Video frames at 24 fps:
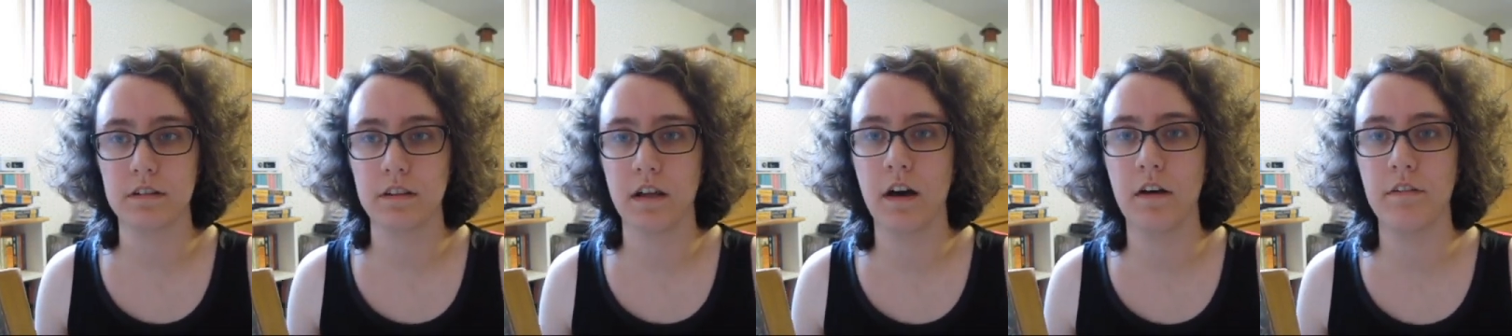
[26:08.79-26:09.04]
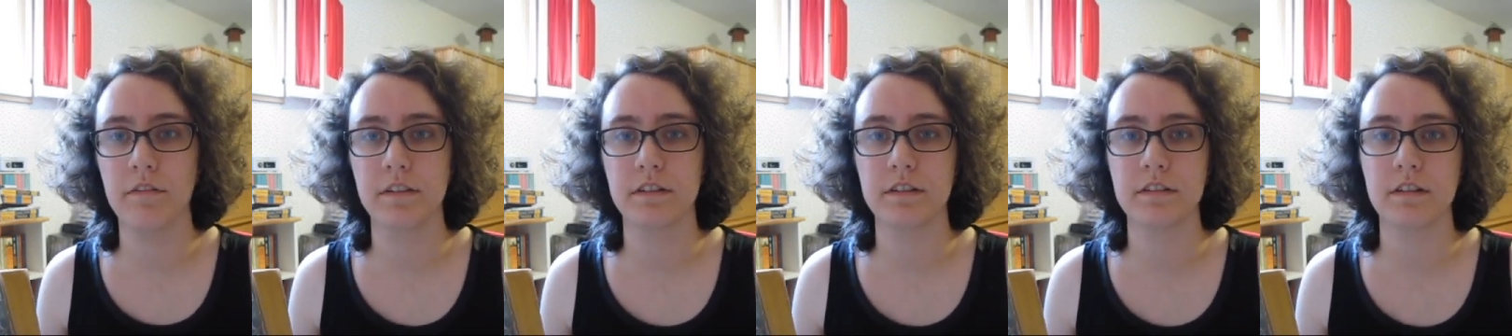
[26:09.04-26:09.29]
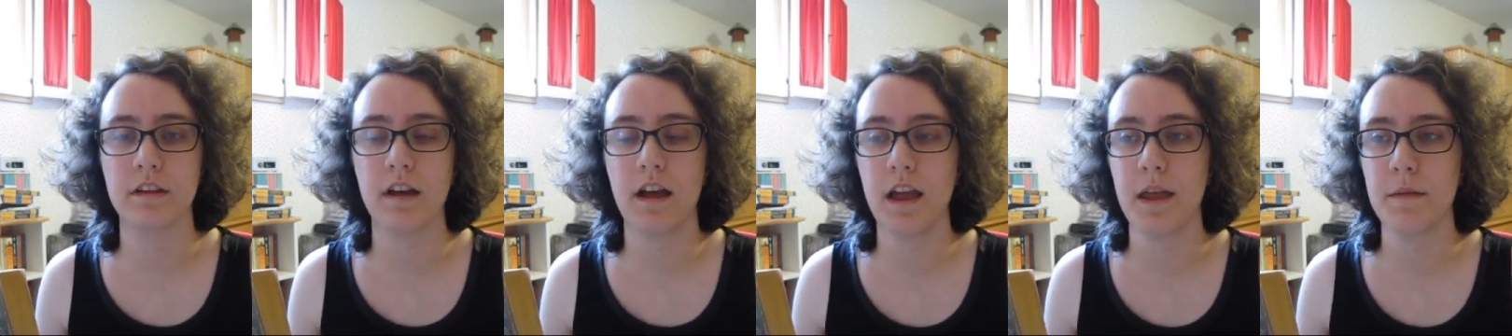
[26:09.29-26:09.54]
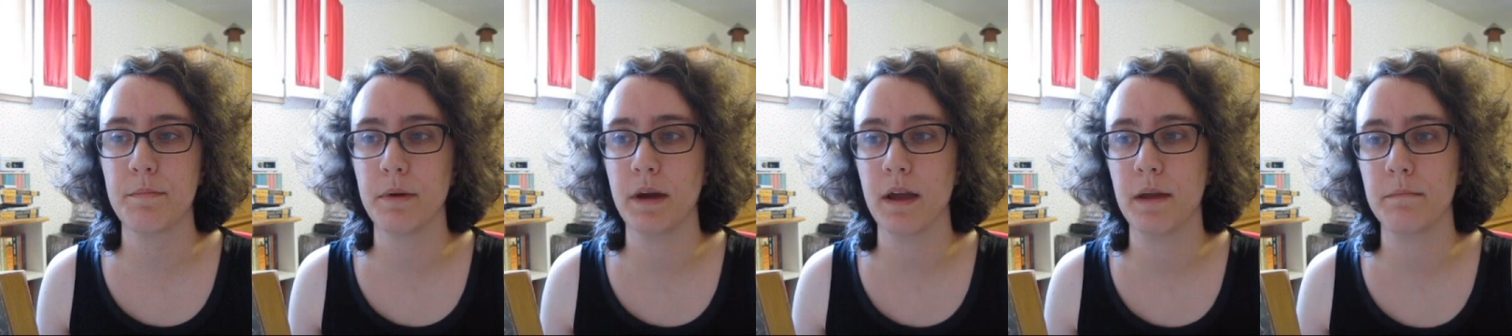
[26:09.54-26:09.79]
of this
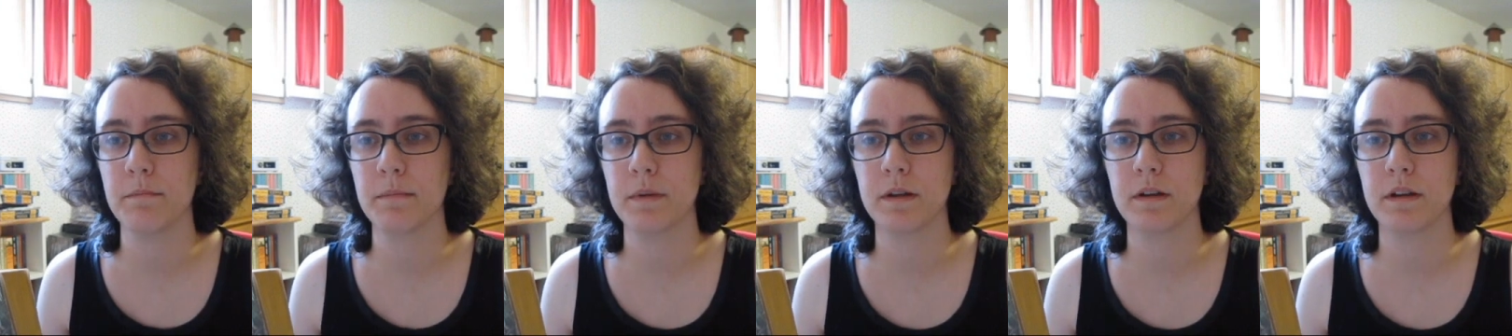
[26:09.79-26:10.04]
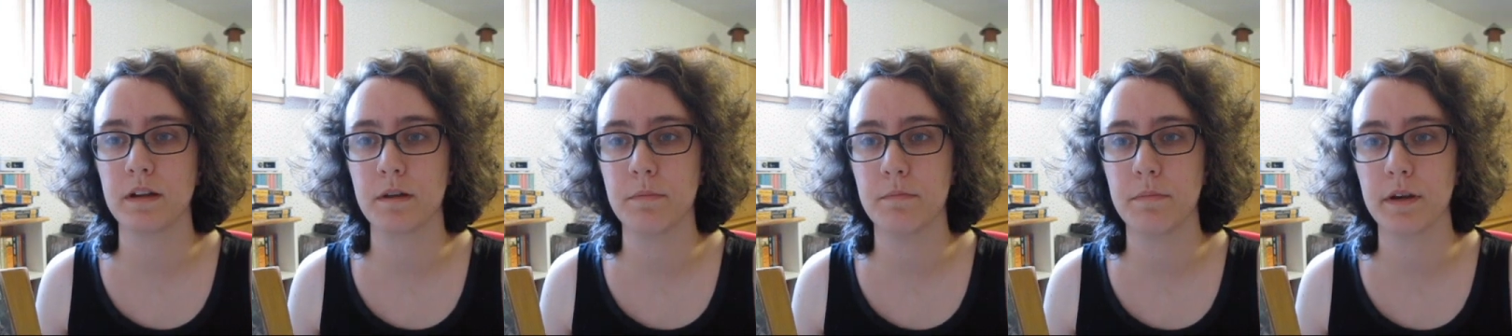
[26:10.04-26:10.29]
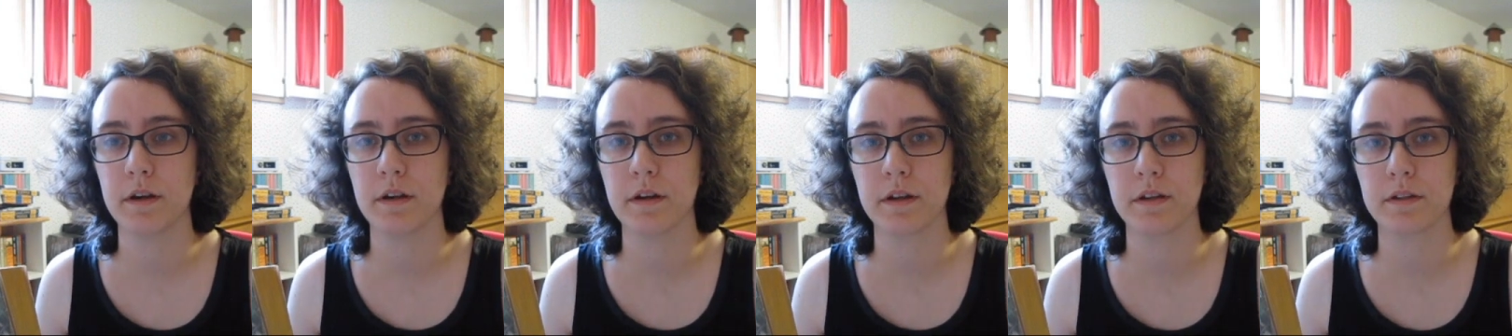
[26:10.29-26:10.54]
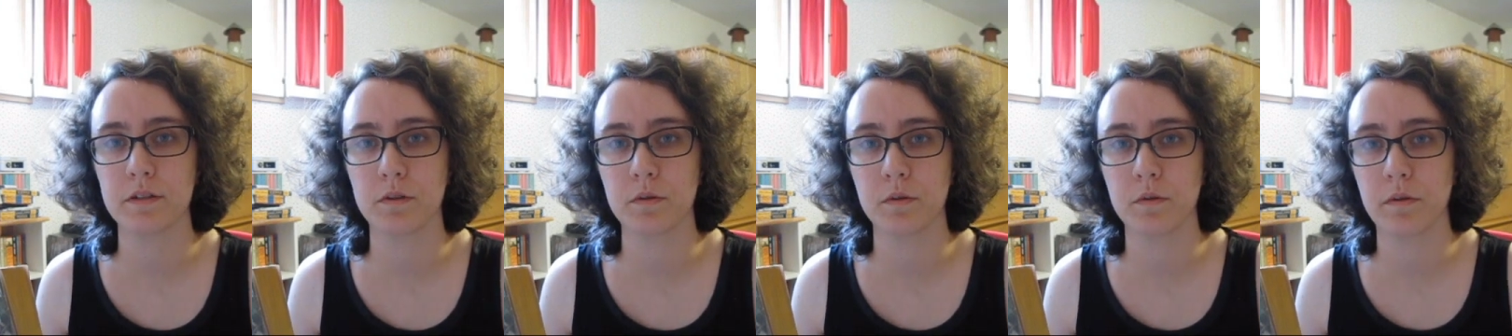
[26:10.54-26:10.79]
type, I'm comparing
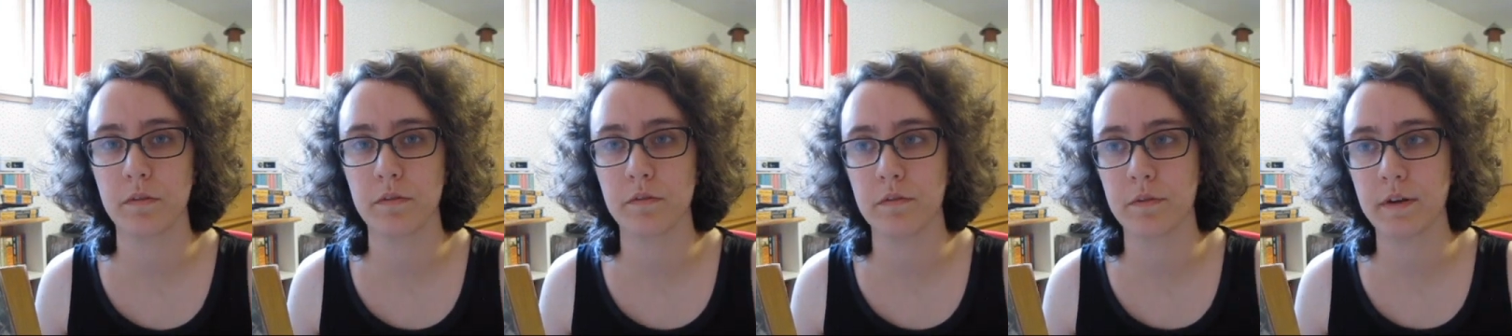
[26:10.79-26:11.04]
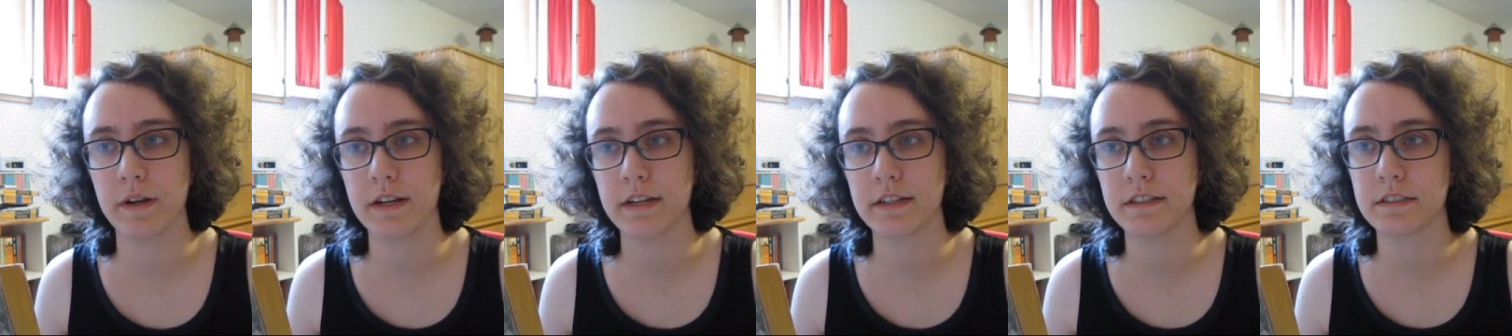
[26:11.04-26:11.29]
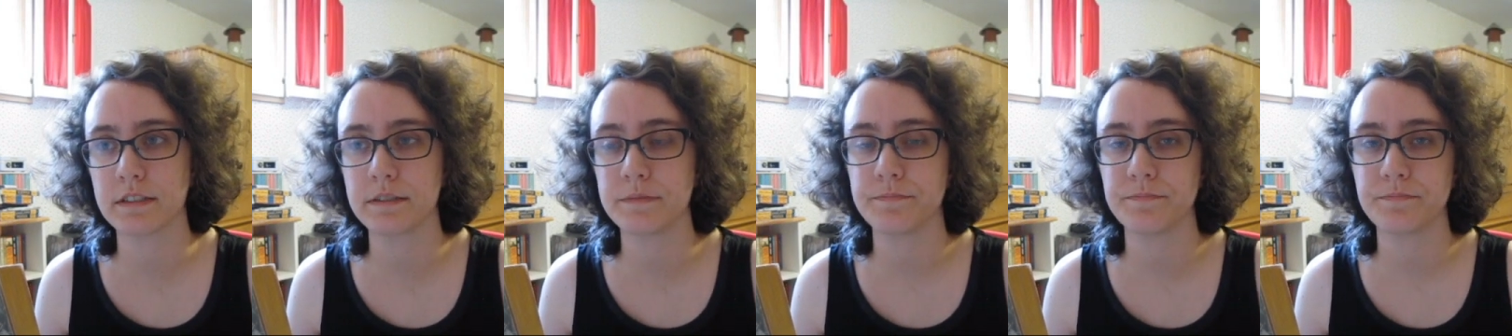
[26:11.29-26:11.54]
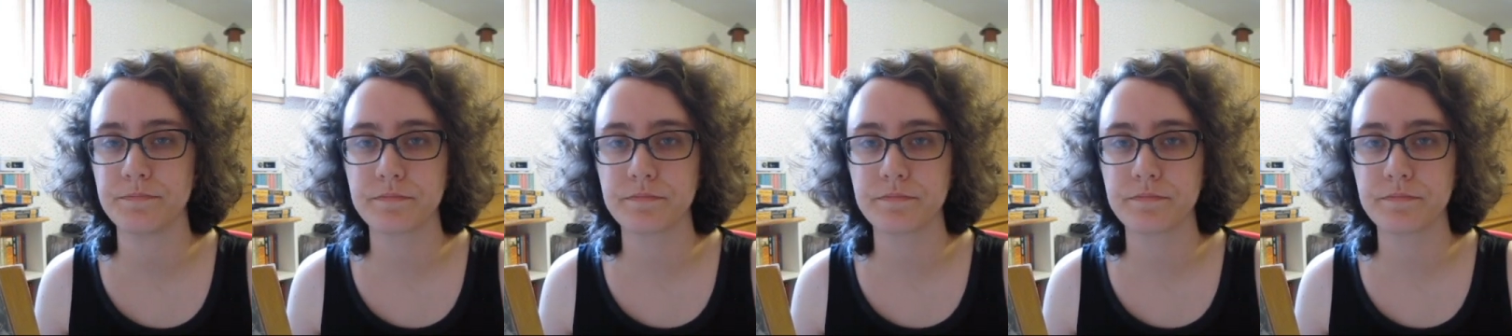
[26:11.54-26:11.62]
it to Lord of the Rings,